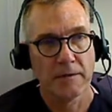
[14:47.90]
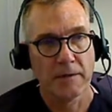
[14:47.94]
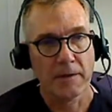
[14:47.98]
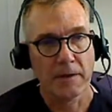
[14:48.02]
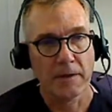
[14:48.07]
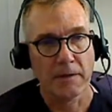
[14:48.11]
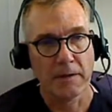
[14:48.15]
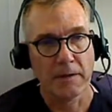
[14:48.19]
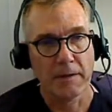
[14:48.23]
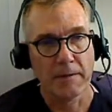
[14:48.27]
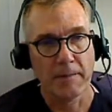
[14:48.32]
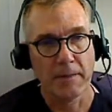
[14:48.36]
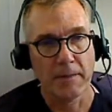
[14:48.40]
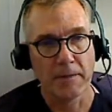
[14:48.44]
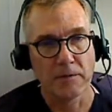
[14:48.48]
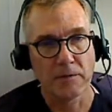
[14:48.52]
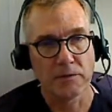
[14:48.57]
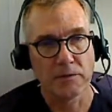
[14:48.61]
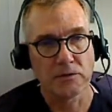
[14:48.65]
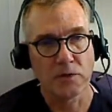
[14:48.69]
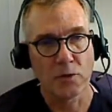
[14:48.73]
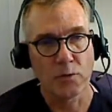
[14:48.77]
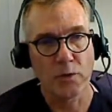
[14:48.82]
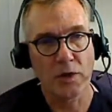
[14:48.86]
Um,
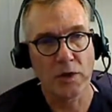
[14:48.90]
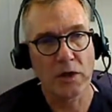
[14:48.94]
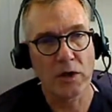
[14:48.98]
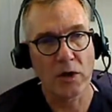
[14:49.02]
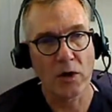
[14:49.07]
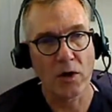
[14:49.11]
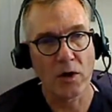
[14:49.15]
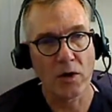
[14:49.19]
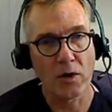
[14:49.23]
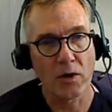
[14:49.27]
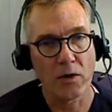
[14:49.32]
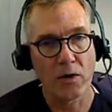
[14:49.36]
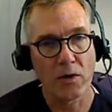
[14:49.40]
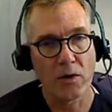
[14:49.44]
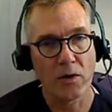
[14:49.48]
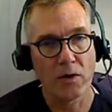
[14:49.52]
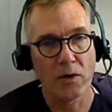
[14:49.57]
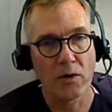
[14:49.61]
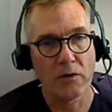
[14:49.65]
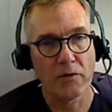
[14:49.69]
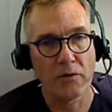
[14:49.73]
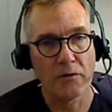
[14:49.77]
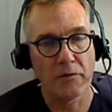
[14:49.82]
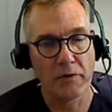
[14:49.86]
so we
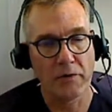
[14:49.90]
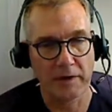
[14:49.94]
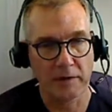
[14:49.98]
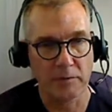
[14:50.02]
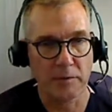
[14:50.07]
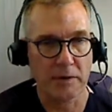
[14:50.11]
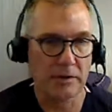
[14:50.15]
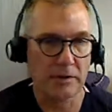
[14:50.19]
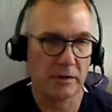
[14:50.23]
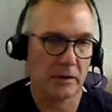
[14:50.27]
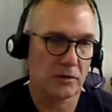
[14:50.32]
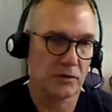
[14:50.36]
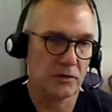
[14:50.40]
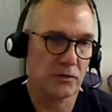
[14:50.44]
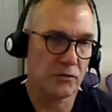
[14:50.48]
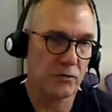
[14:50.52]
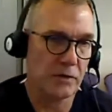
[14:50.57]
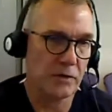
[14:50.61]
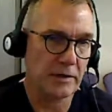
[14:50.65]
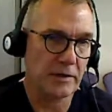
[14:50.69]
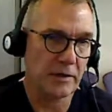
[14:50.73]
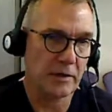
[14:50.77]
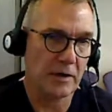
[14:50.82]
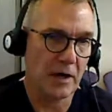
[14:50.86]
are recommending if you
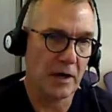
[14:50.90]
read the